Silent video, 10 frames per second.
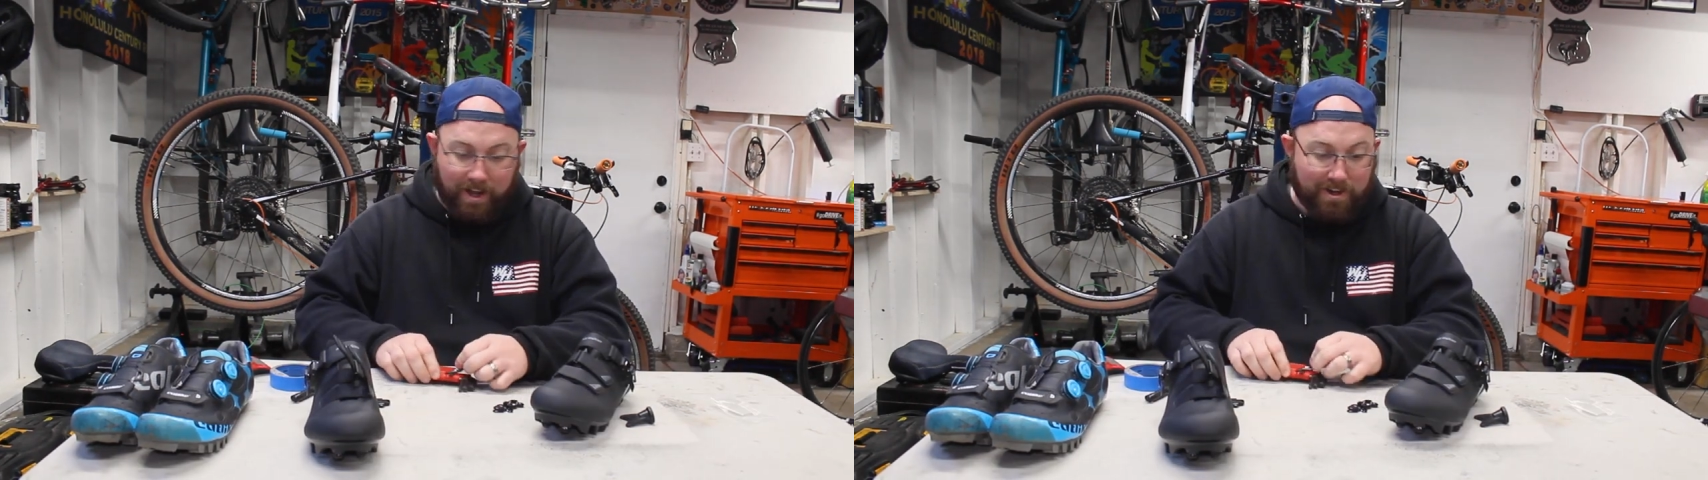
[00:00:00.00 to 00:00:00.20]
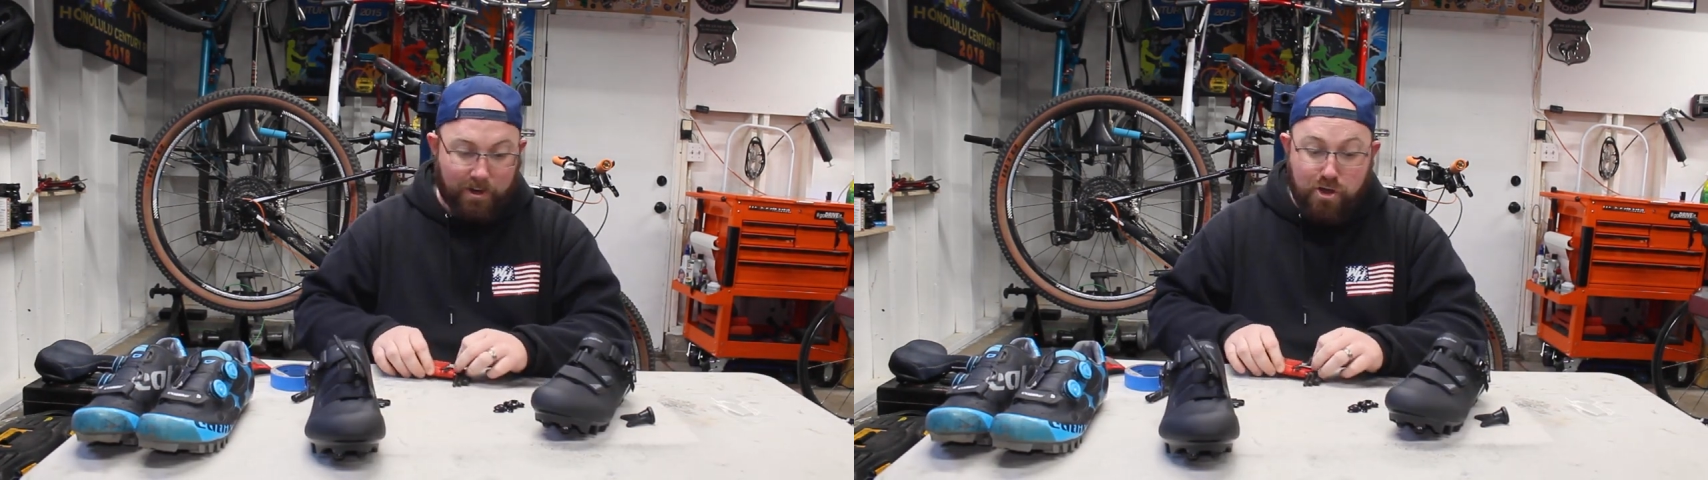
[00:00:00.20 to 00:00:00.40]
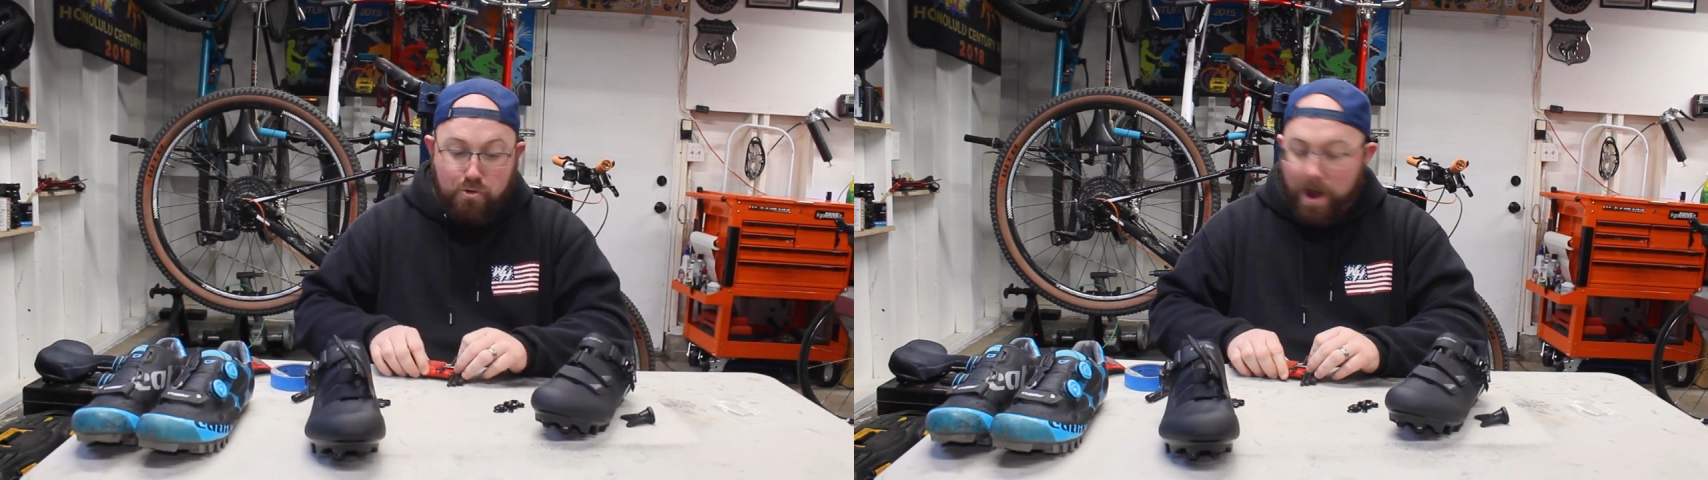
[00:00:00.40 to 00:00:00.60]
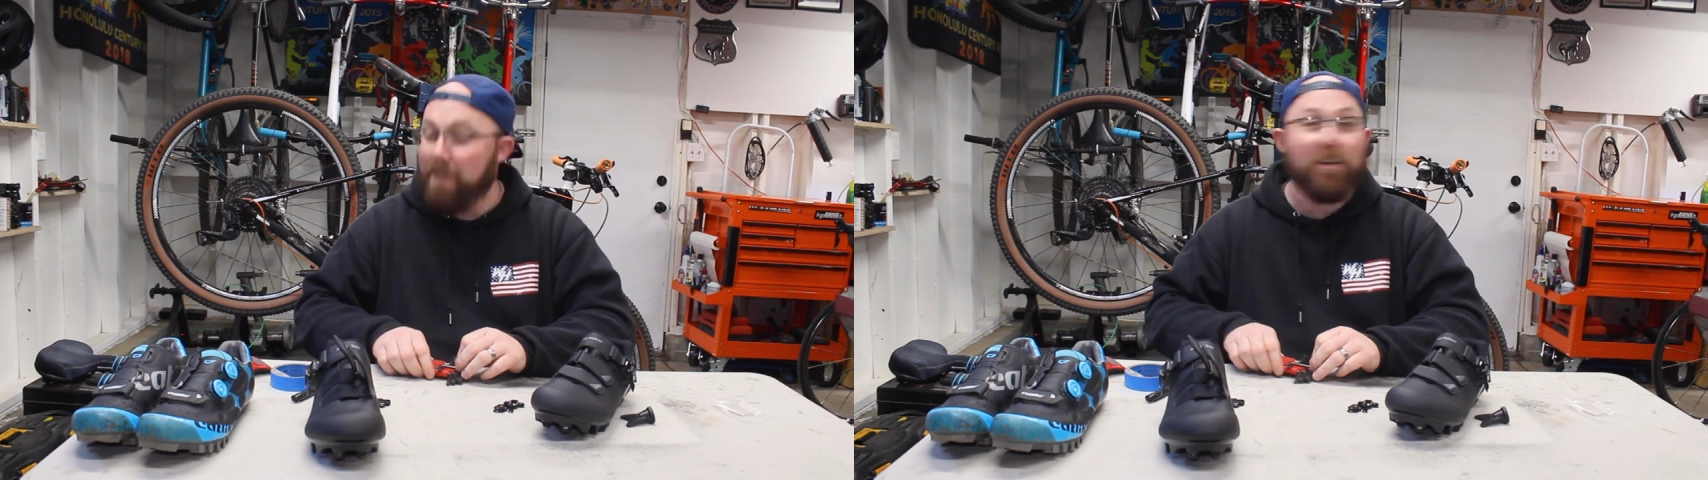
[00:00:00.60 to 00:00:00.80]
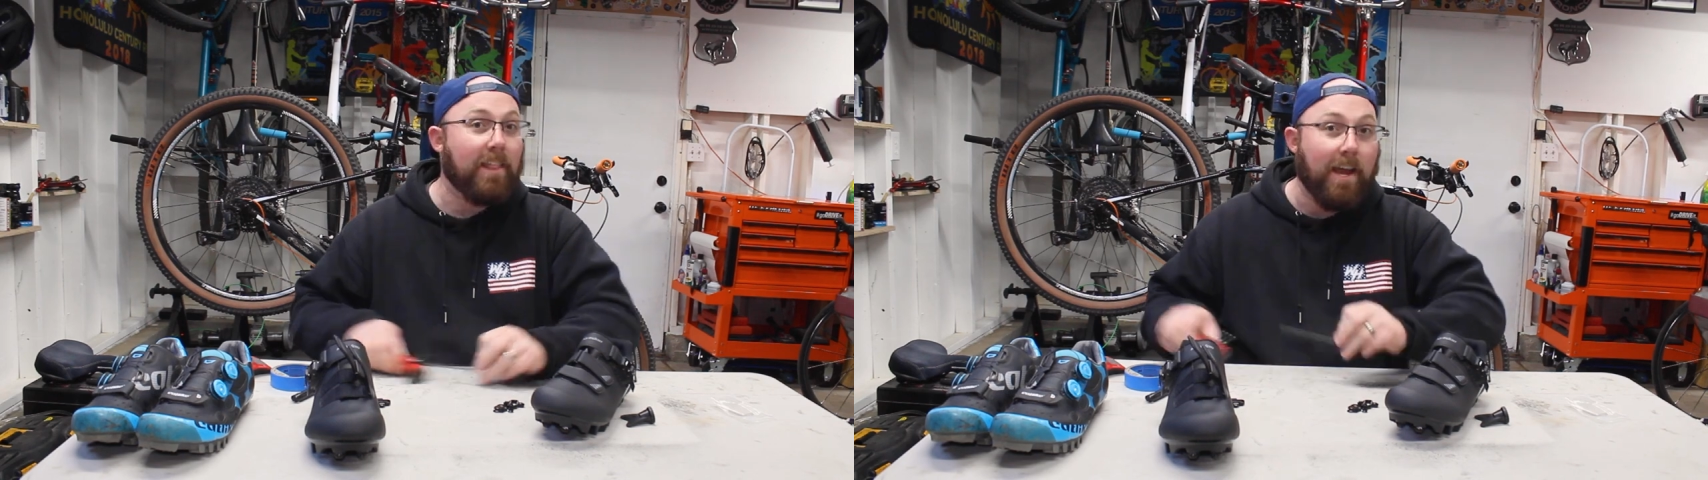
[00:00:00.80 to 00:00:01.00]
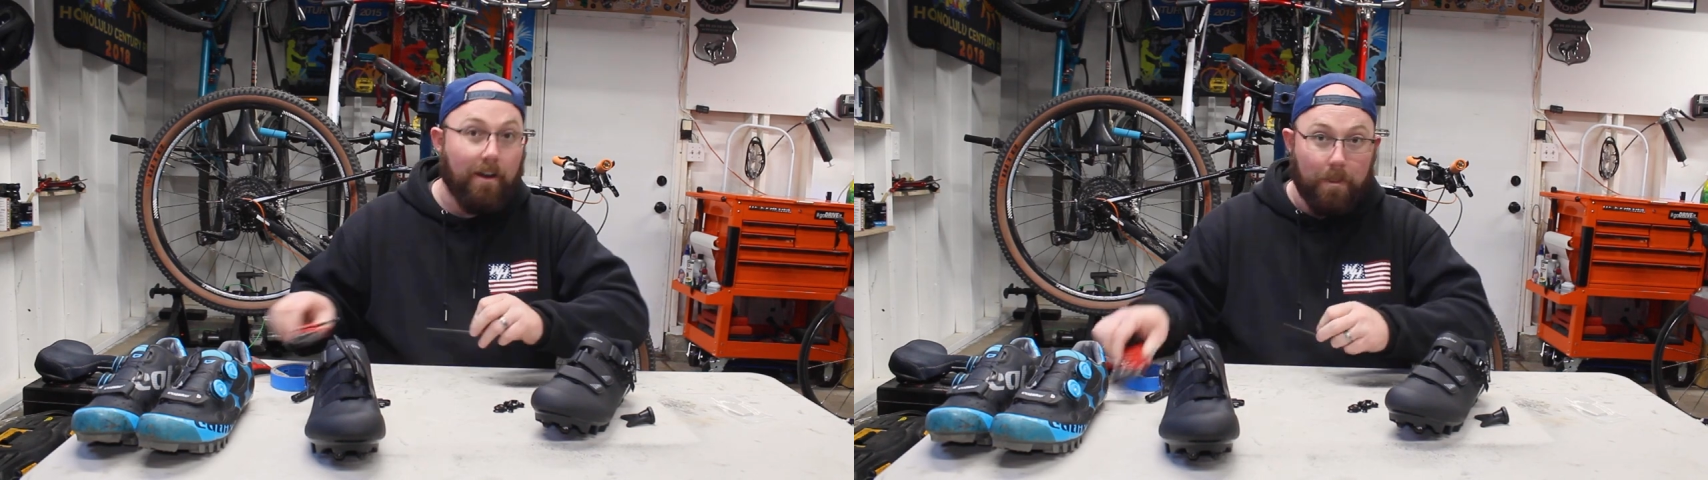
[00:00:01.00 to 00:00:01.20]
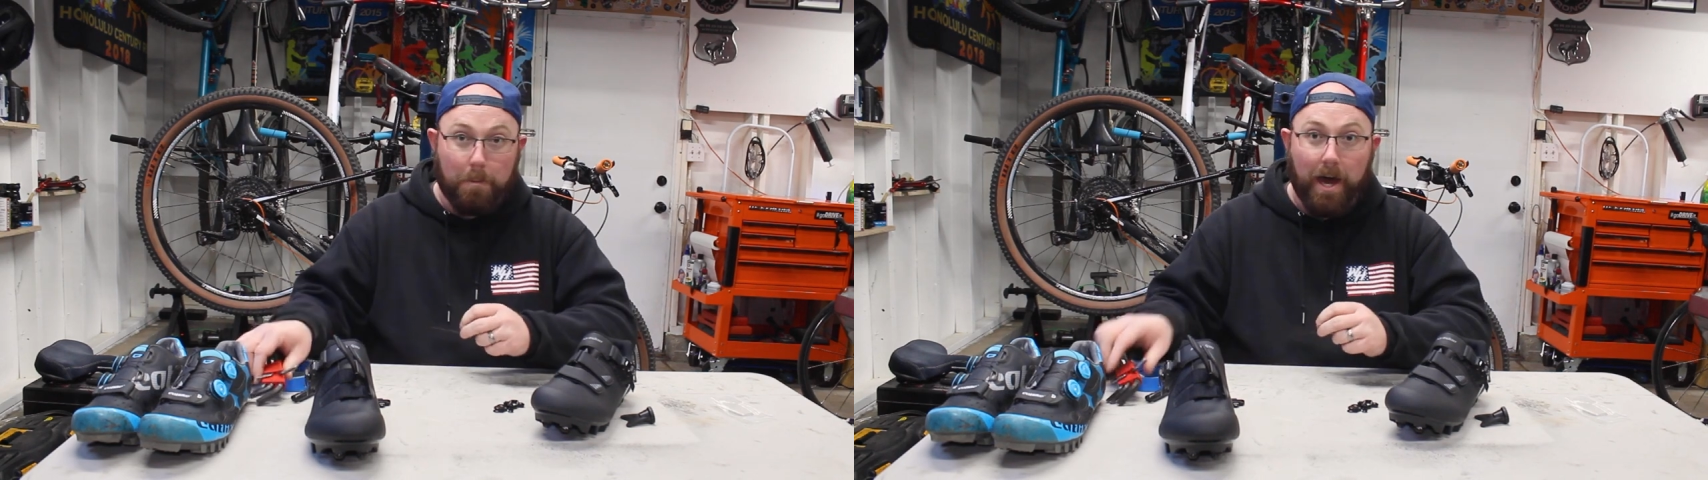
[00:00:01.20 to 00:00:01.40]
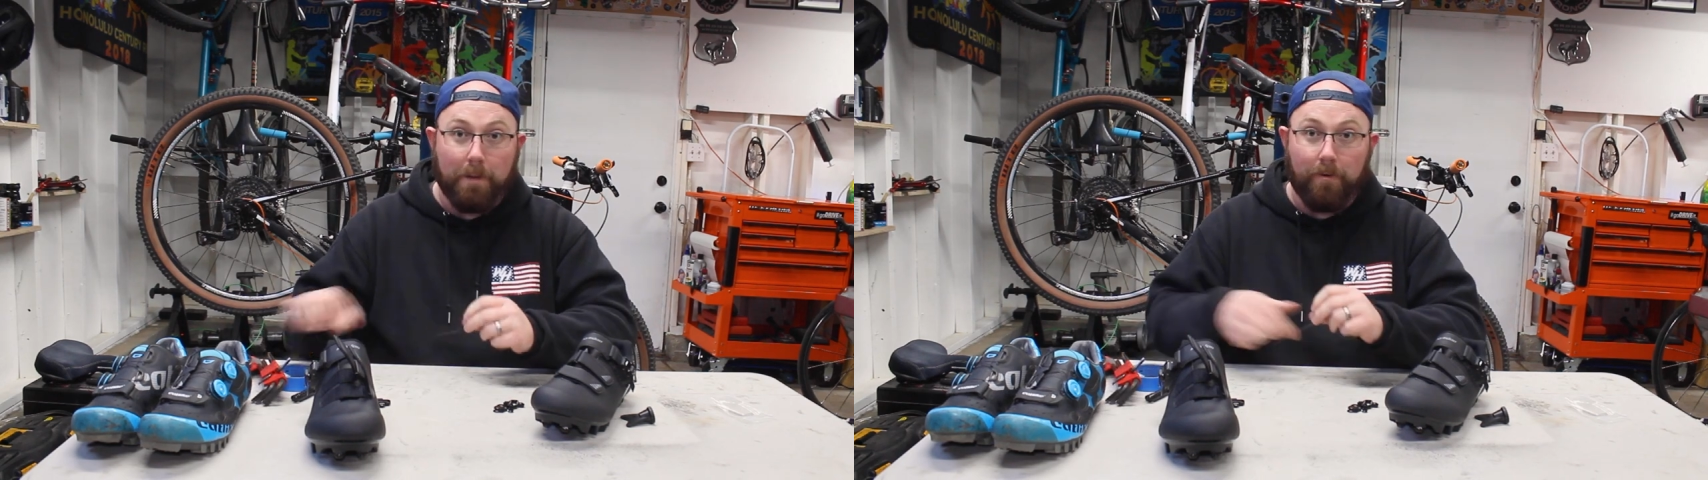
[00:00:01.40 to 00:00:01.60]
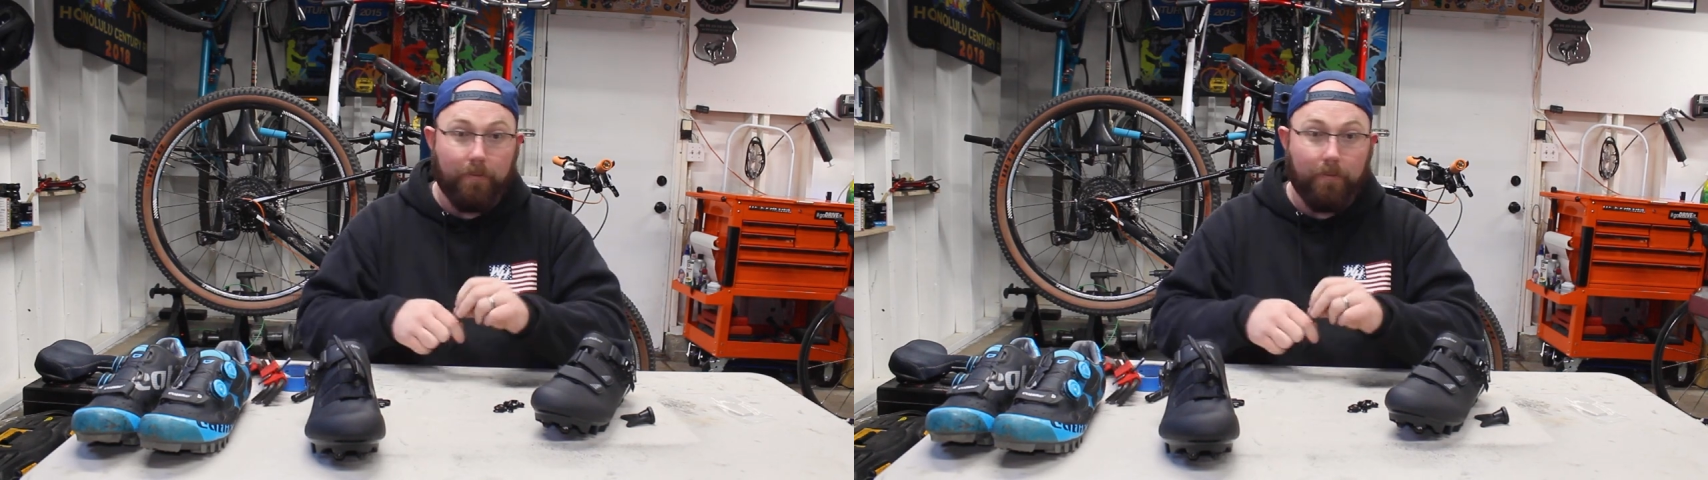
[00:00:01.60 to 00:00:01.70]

undo everything on the bottom